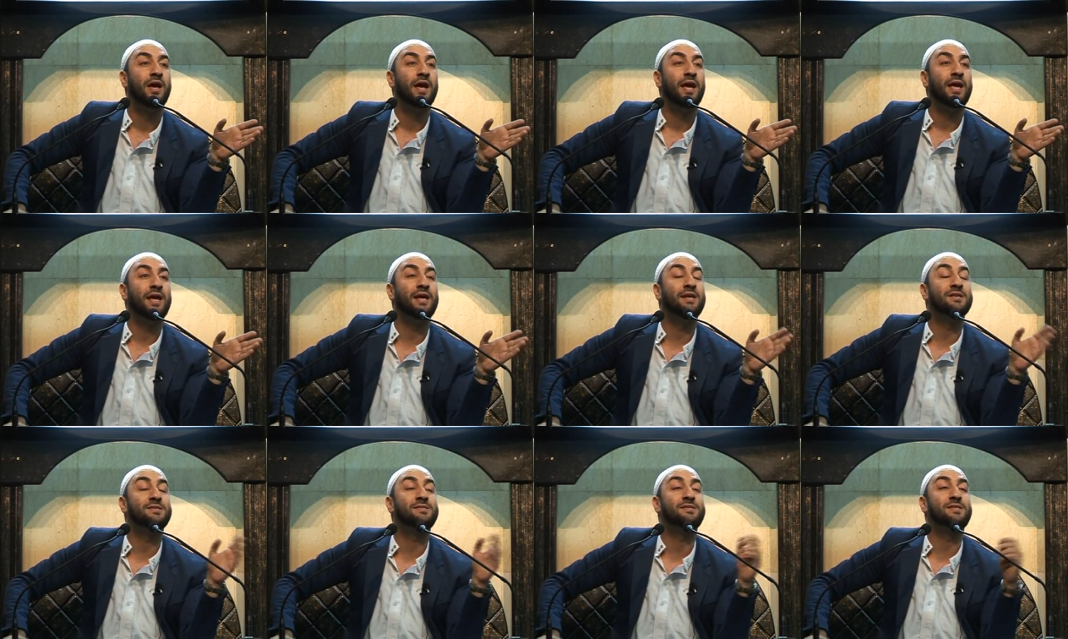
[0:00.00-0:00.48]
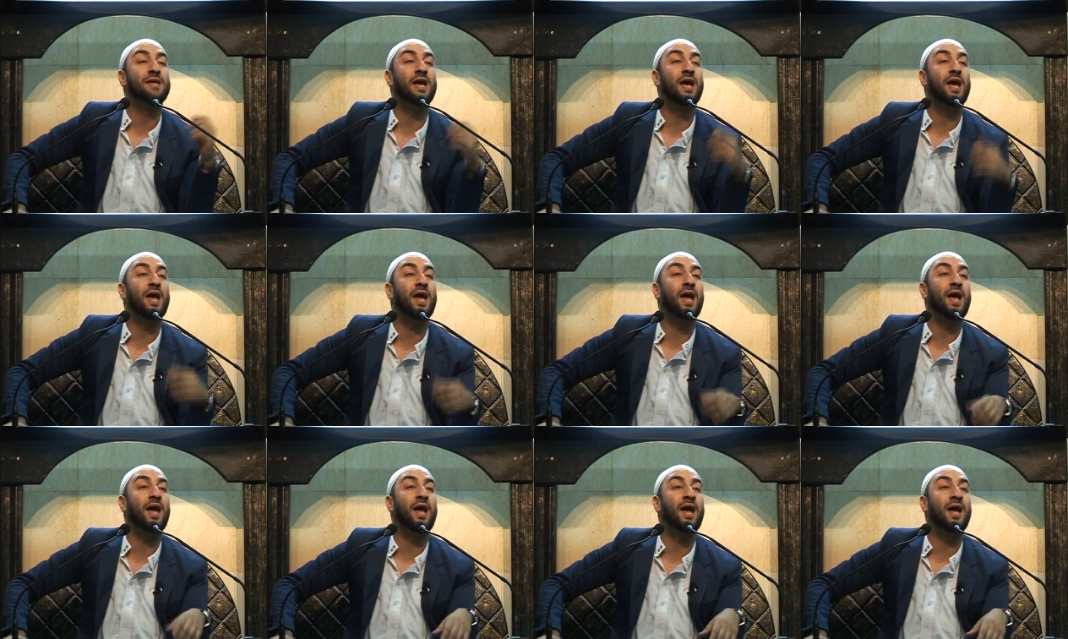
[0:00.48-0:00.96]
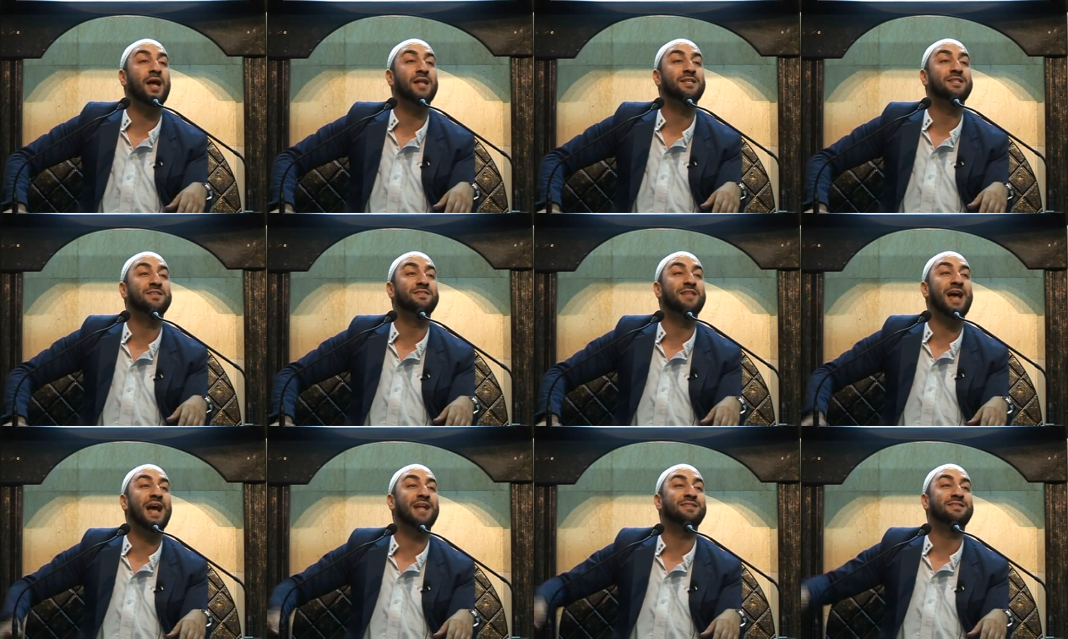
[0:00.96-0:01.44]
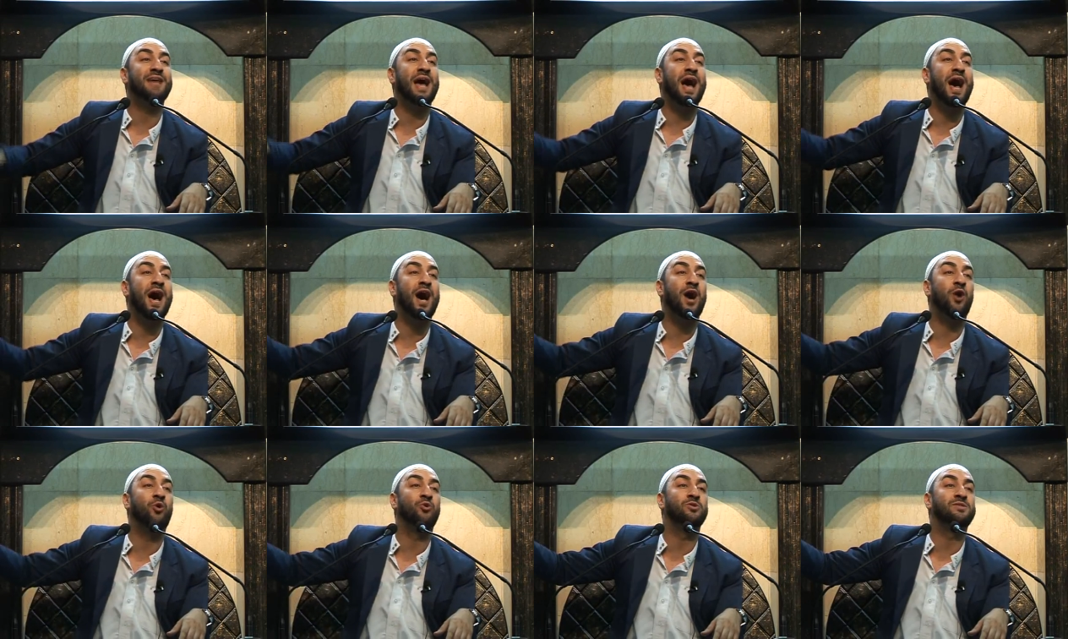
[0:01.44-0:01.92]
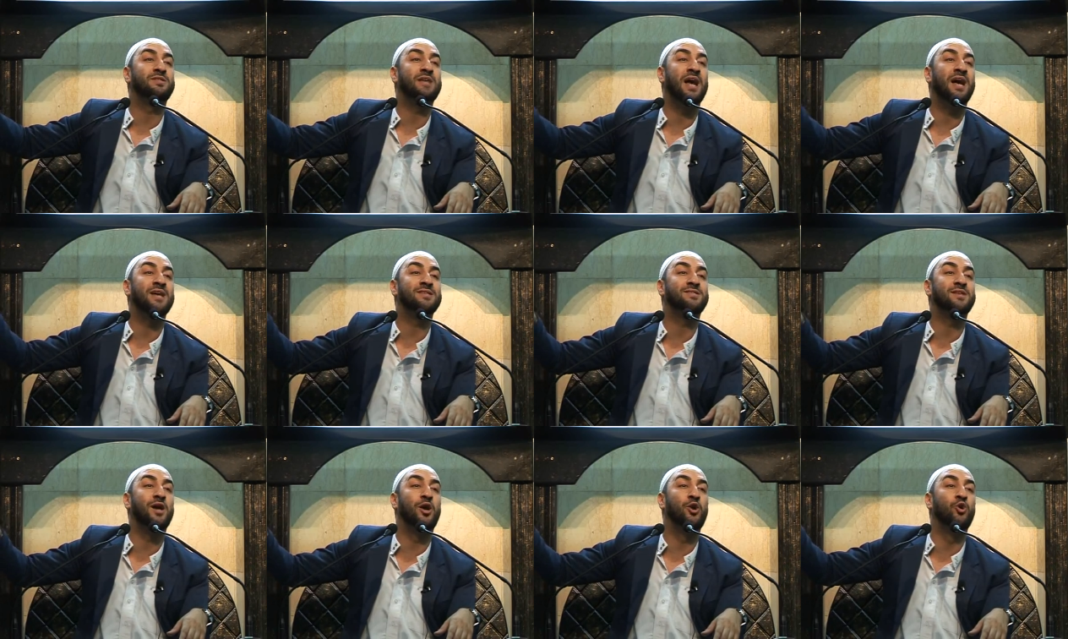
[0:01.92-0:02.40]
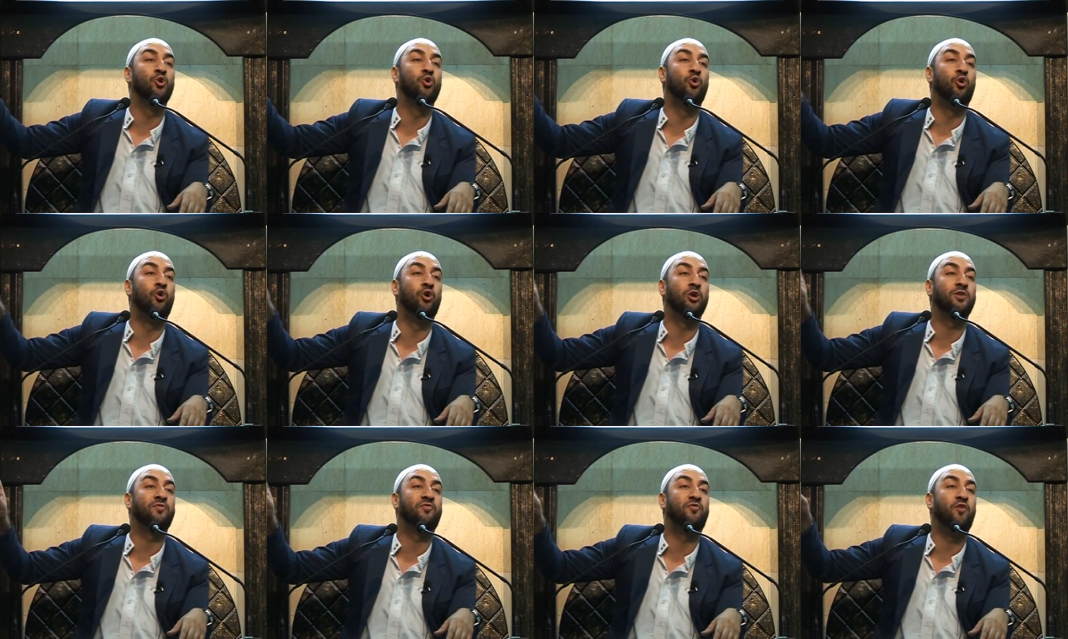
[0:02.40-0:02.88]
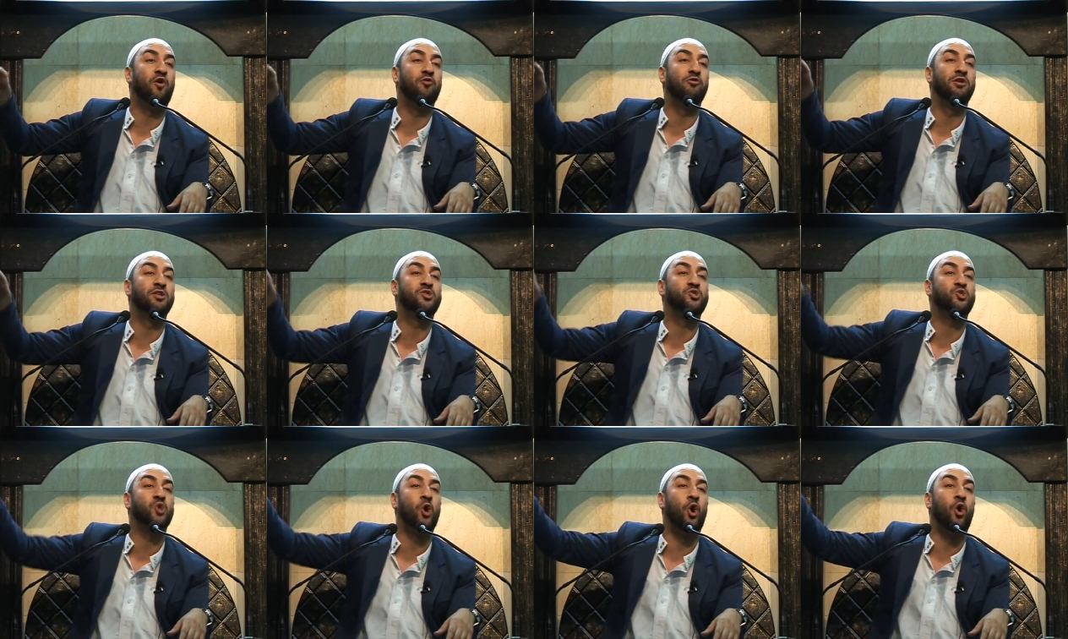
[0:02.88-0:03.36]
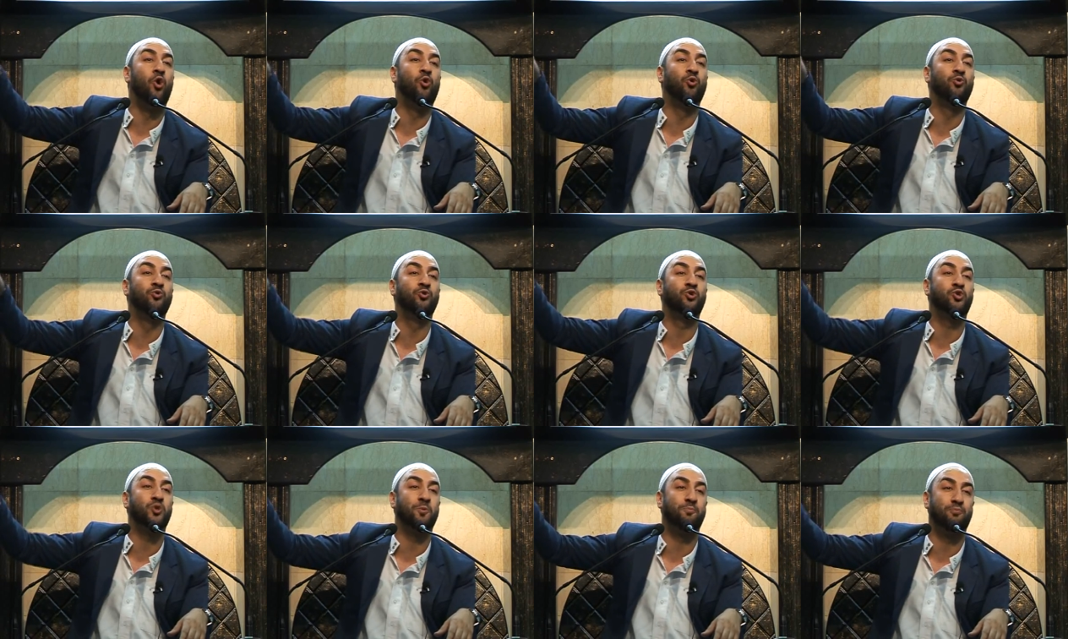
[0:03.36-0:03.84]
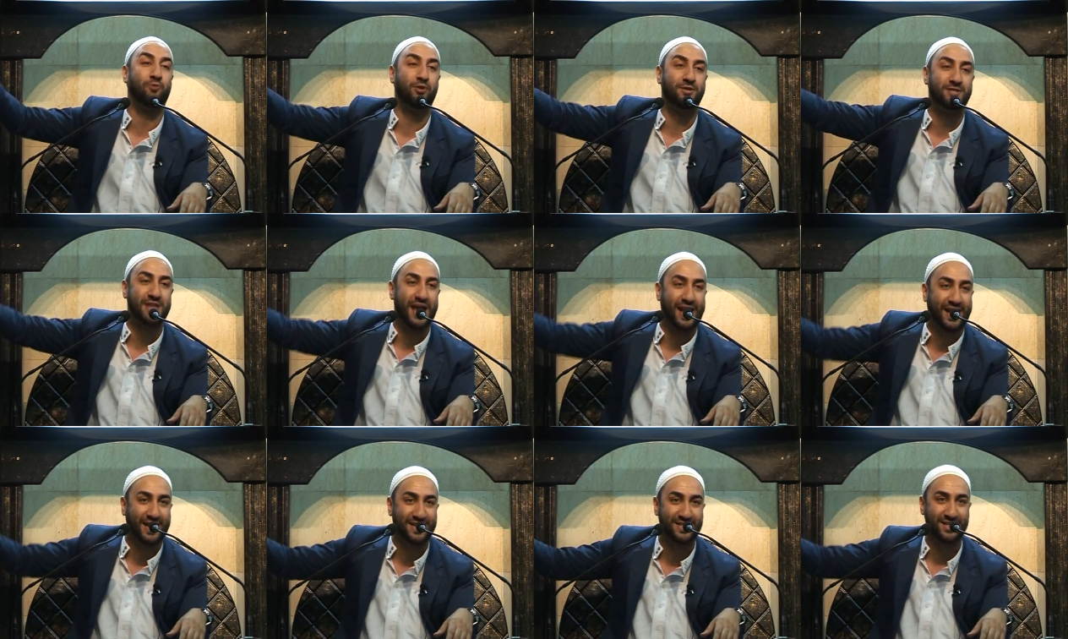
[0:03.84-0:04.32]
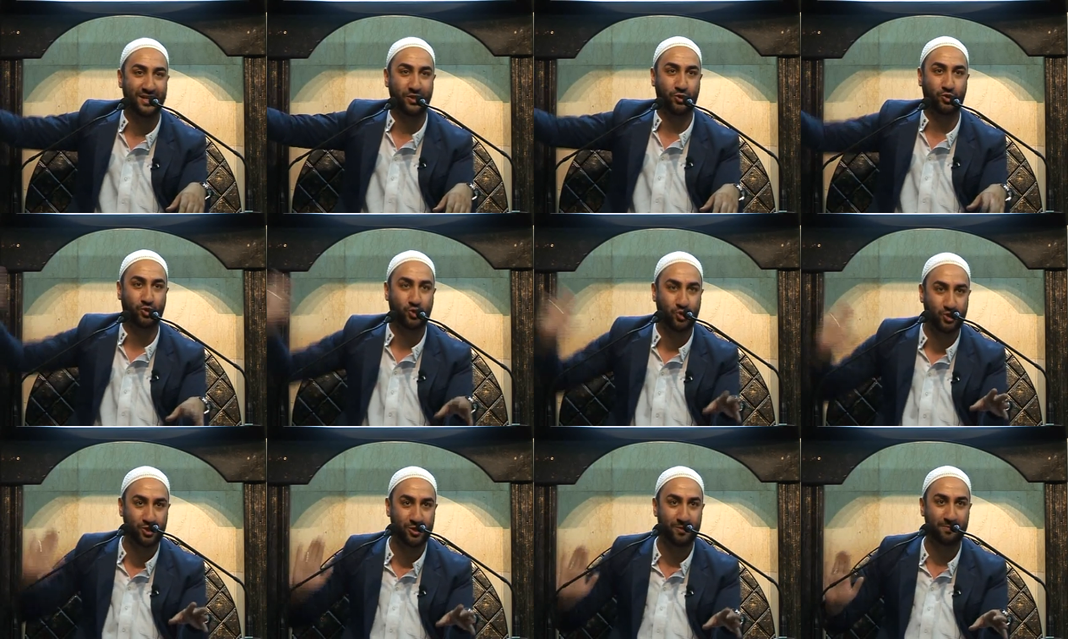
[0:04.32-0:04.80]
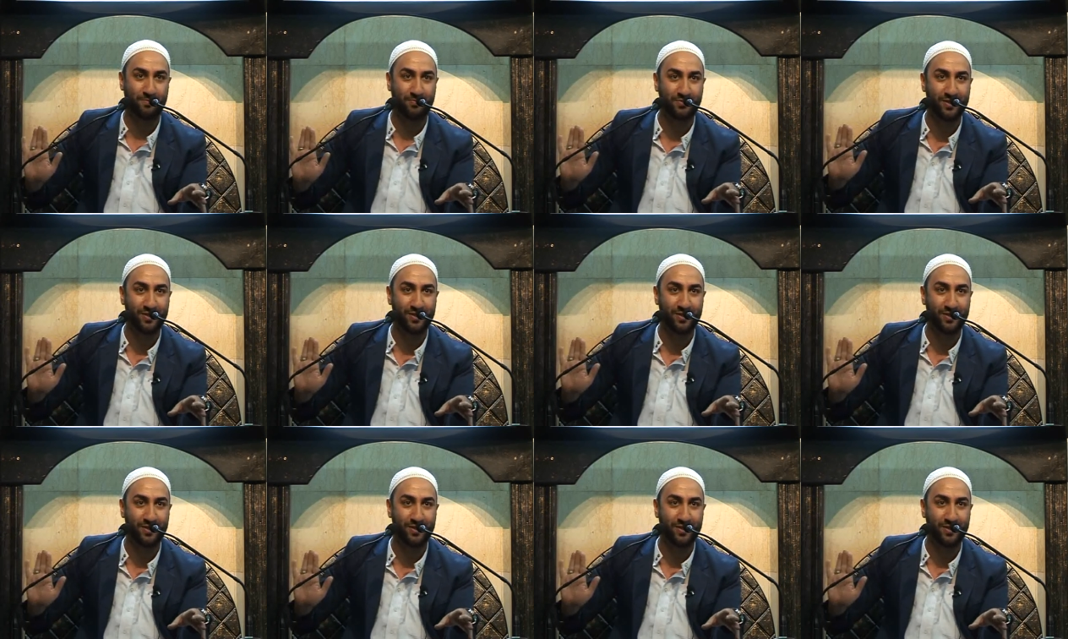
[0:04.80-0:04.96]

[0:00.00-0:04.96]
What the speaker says: He said, that house has a Lord for its own to protect it.